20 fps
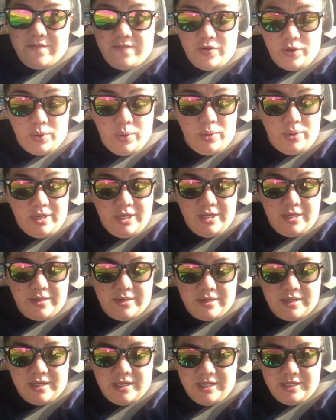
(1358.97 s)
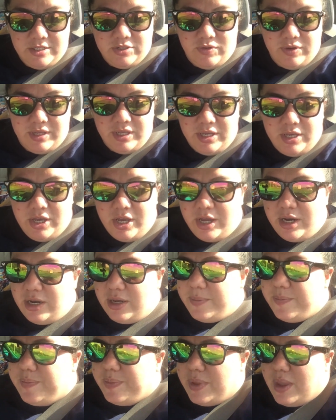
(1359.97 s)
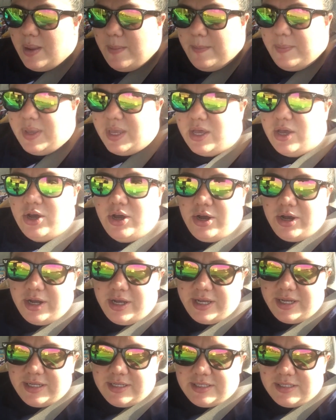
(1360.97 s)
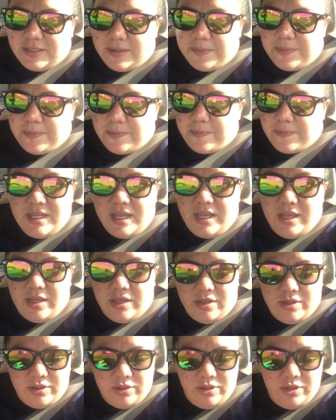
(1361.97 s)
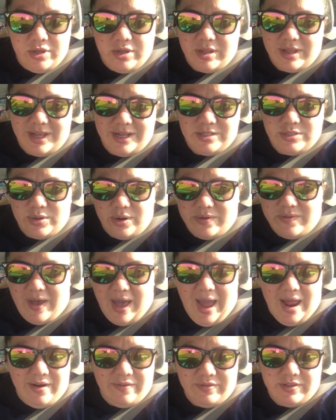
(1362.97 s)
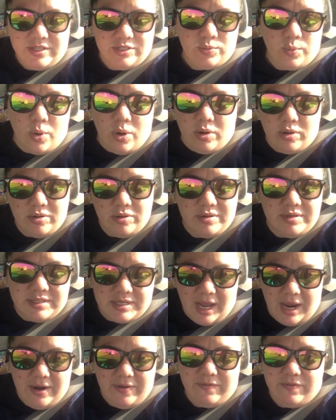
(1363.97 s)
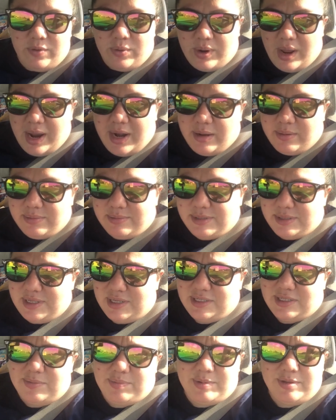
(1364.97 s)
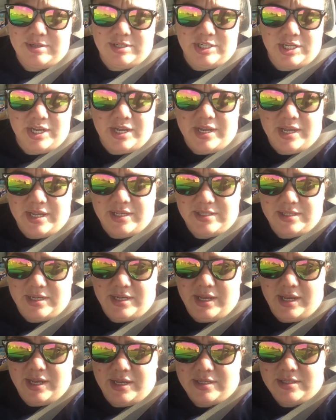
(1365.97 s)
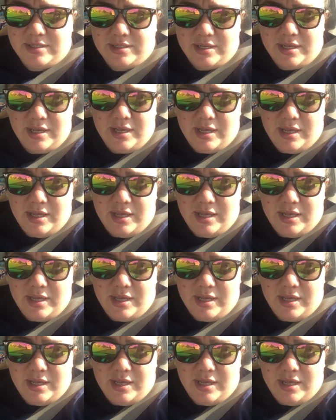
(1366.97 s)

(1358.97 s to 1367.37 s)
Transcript: food is really good because they look like sort of out of this world kind of food items, except those chicken quesadillas.